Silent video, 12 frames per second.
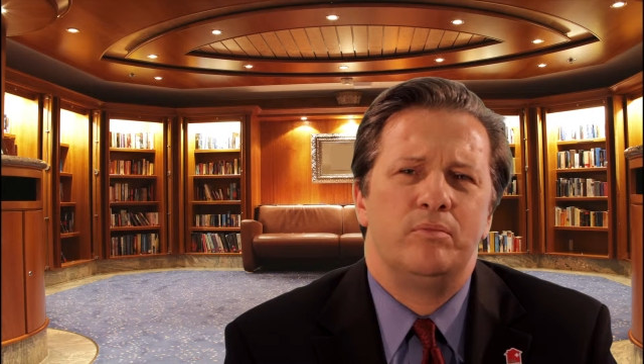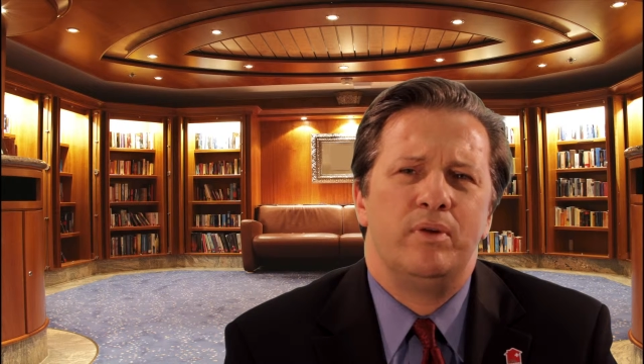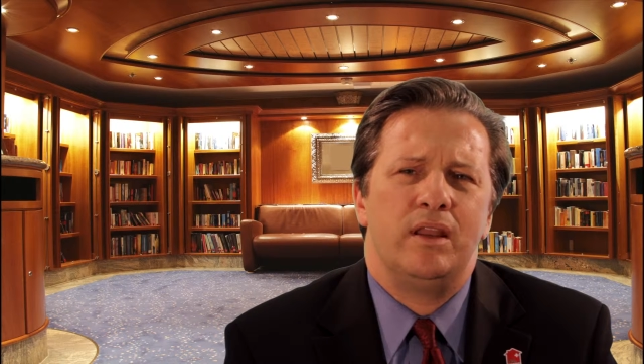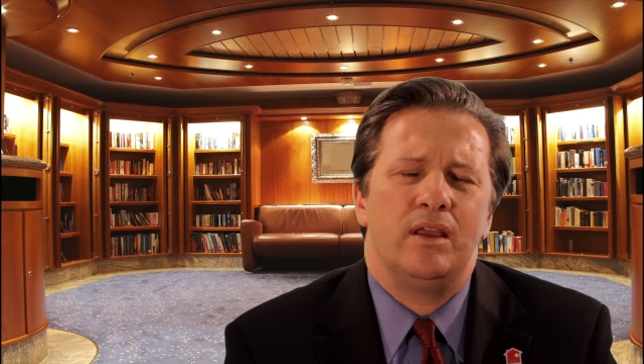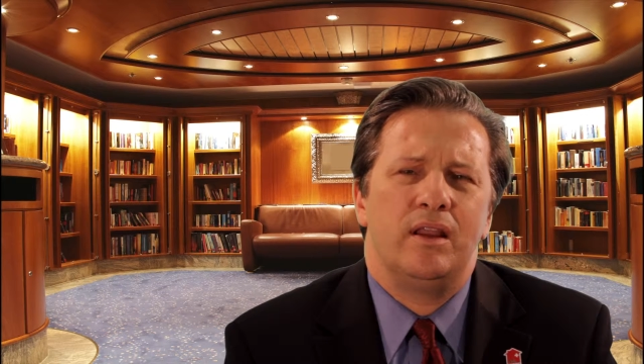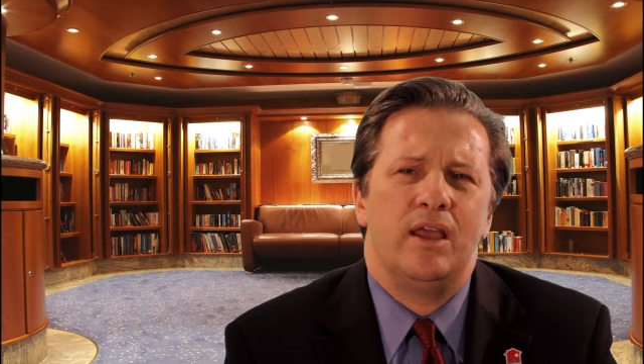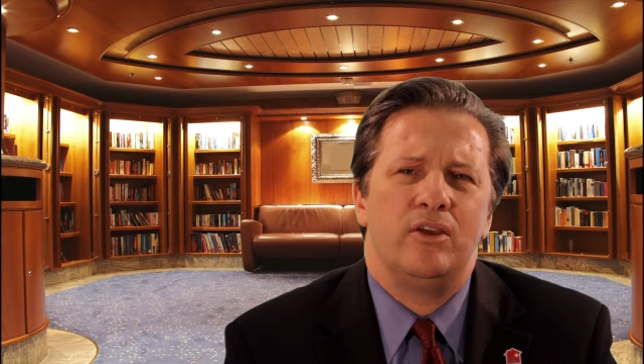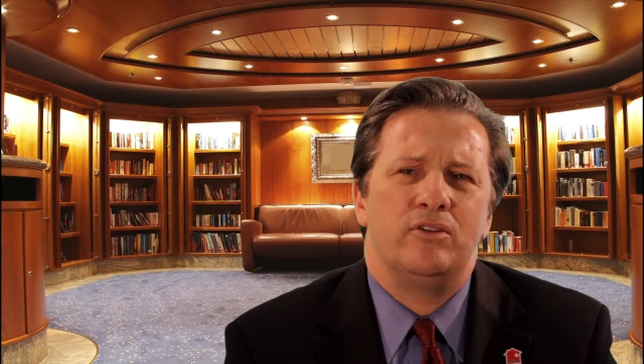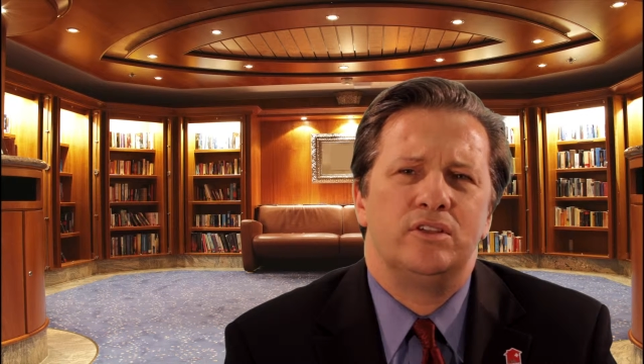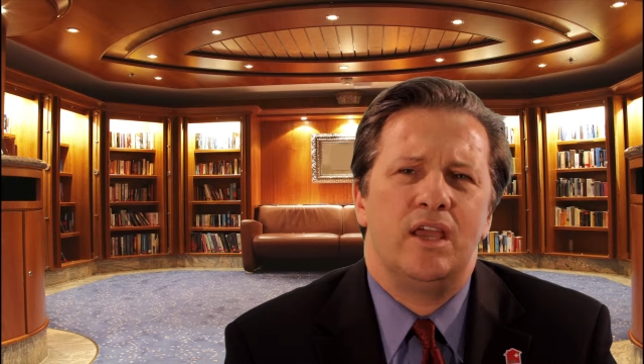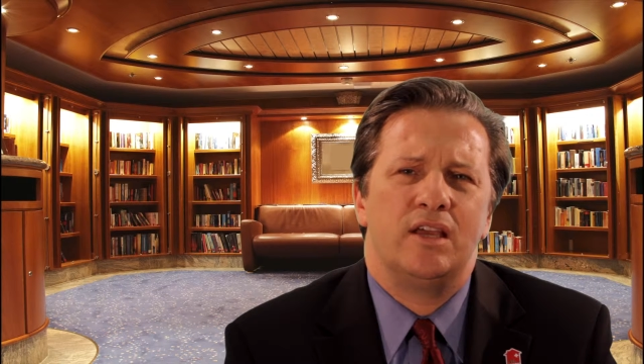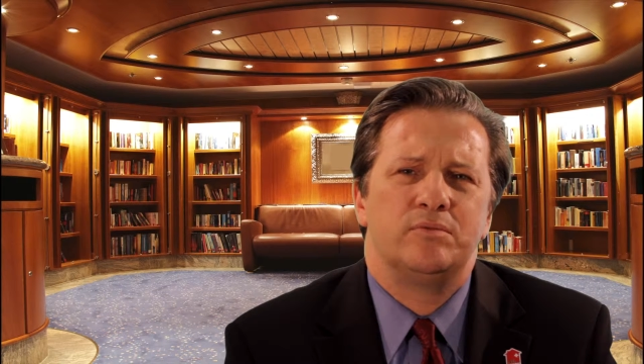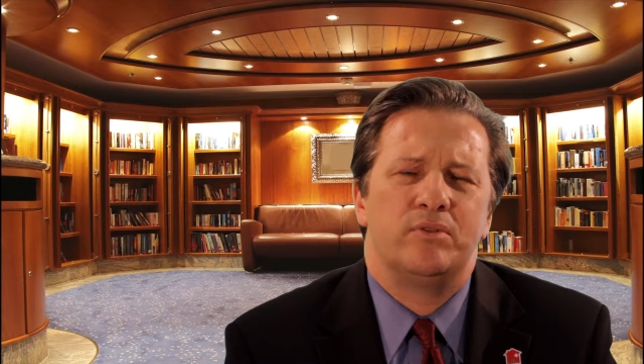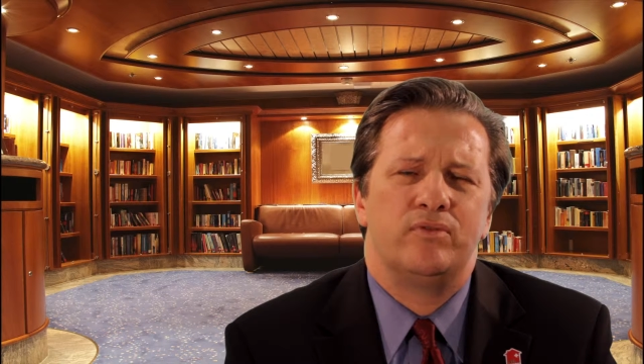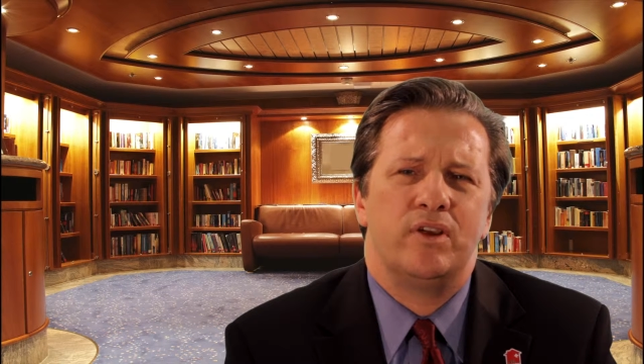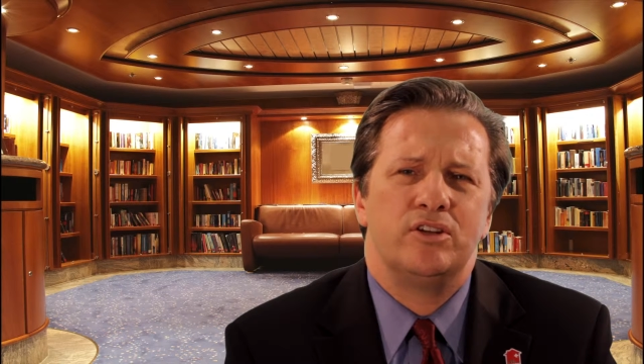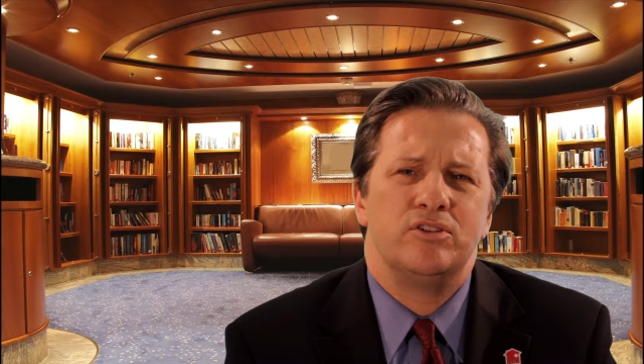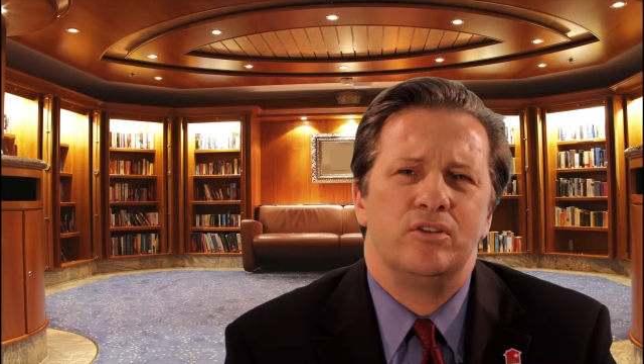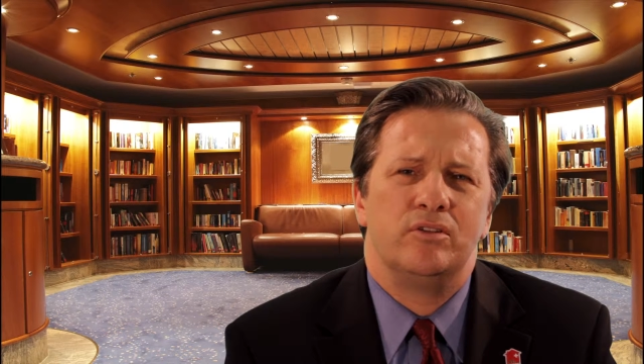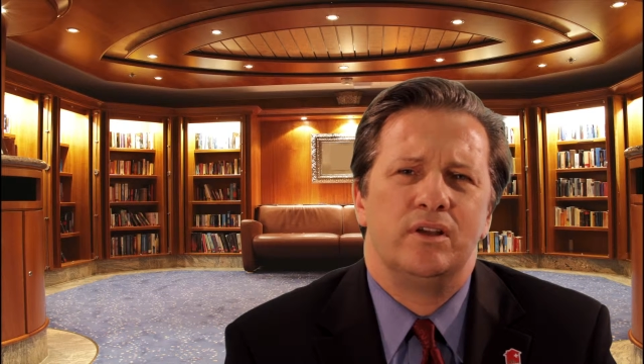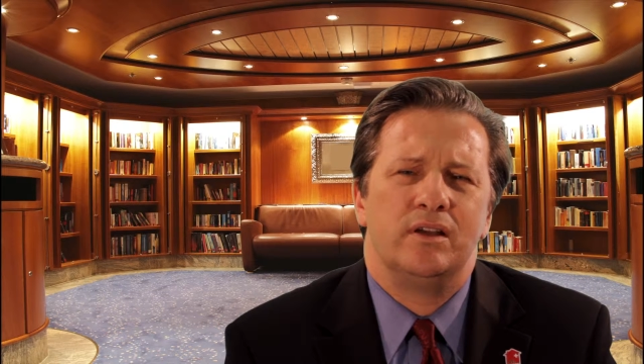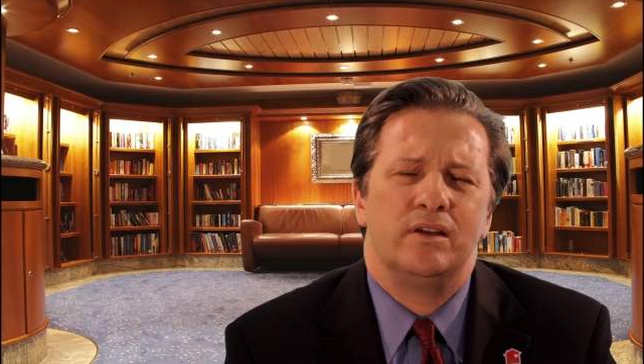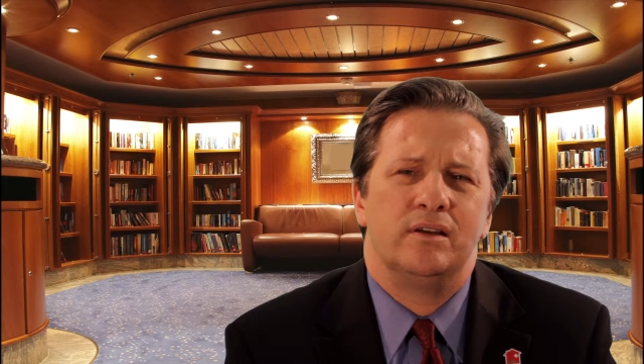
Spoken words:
depending on how your tax professional